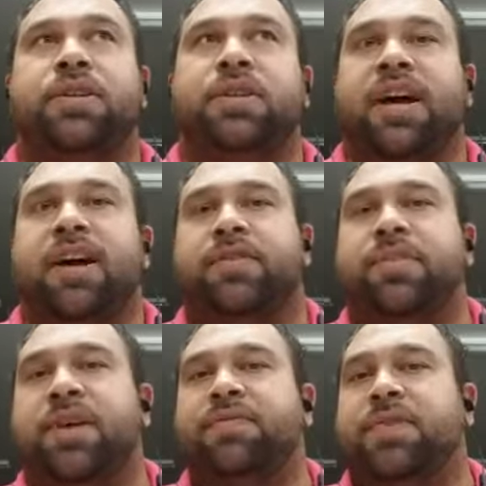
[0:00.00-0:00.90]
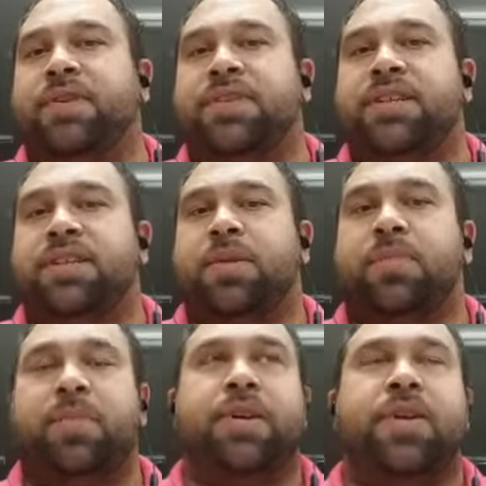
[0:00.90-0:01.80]
after my first season of
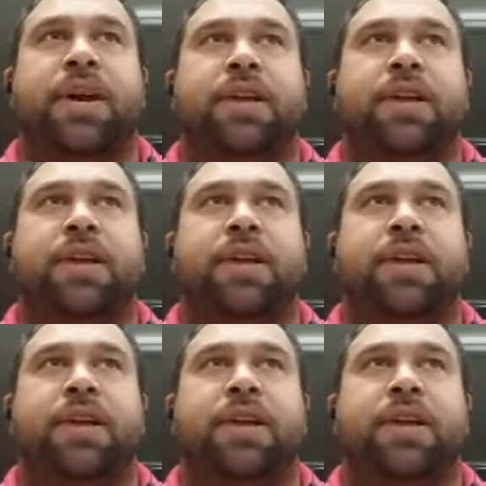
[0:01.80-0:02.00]
Premier Grade,